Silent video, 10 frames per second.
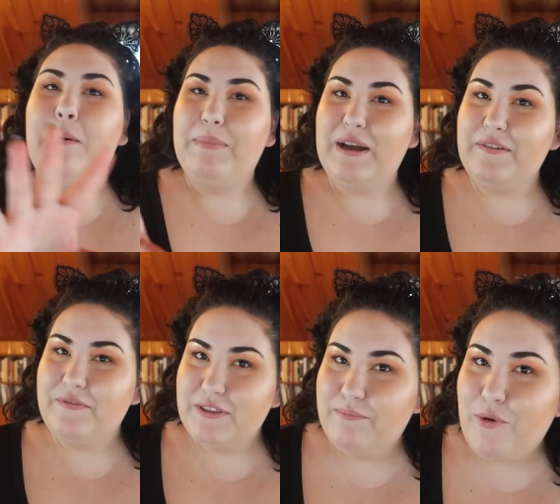But
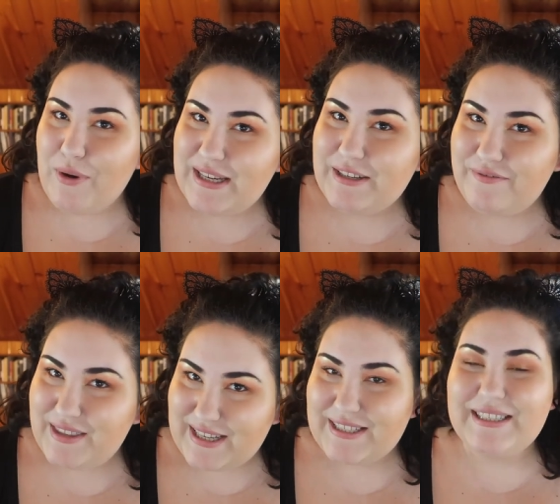for the point of
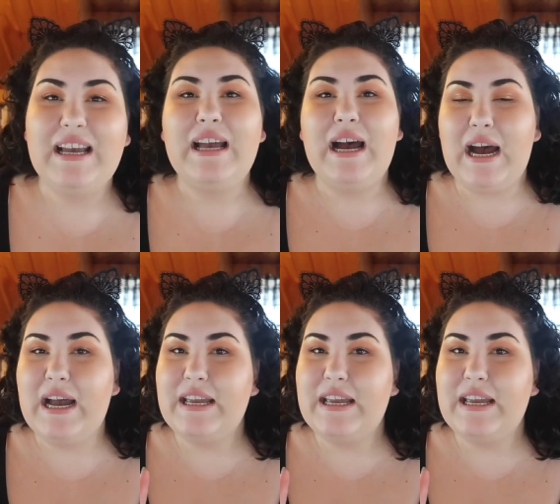this, I